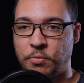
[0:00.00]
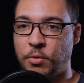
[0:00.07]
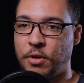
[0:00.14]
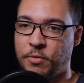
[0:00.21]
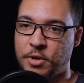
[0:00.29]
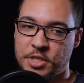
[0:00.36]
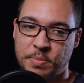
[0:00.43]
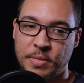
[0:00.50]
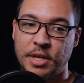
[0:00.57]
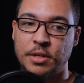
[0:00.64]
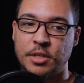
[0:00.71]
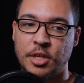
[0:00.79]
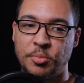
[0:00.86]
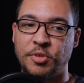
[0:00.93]
one of us
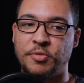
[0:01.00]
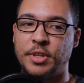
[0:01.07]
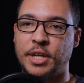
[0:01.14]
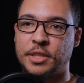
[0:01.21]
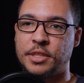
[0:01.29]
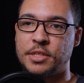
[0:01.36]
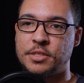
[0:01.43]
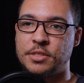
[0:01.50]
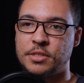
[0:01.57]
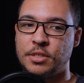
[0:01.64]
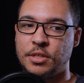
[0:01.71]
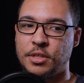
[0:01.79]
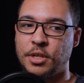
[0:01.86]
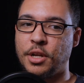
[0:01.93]
made a movie like this,
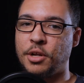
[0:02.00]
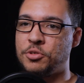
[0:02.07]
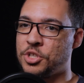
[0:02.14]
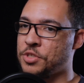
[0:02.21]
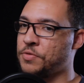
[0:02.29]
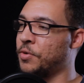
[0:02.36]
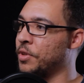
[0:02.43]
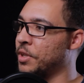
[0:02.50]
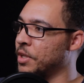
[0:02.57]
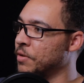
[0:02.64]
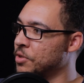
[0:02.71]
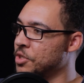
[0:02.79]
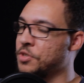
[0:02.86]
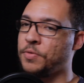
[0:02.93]
just for
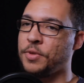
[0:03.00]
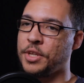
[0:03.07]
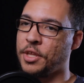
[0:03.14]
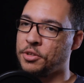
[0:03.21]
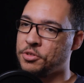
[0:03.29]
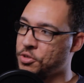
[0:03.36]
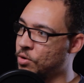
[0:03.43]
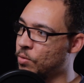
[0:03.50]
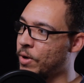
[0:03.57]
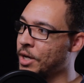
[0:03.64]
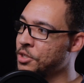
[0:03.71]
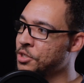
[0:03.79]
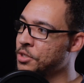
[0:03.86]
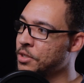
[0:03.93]
the other two to
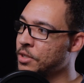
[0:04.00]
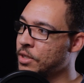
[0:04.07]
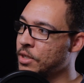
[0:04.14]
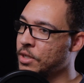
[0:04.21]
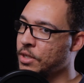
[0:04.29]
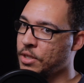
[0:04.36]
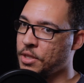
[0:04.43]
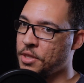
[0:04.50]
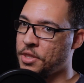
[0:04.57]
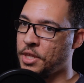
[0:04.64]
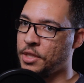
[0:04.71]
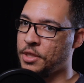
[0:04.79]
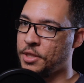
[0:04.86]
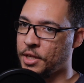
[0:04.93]
watch,
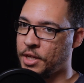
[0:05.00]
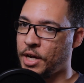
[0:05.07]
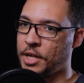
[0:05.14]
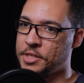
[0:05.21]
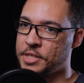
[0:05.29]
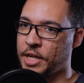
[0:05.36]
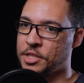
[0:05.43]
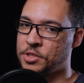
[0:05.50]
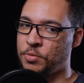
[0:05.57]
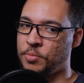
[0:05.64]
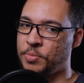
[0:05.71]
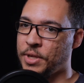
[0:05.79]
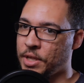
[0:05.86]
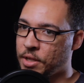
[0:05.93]
then the context
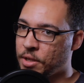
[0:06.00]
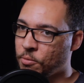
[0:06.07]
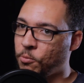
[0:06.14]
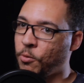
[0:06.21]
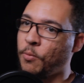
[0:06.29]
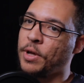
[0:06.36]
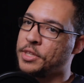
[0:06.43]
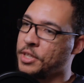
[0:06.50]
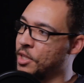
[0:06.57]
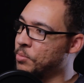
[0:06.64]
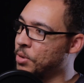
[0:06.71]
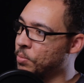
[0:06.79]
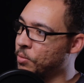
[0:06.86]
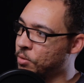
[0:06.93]
would be we want the
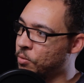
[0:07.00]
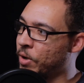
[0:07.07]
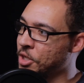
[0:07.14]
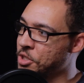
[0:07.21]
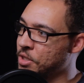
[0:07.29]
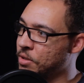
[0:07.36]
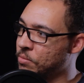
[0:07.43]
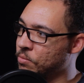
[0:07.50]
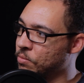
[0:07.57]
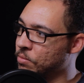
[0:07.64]
other people to watch it.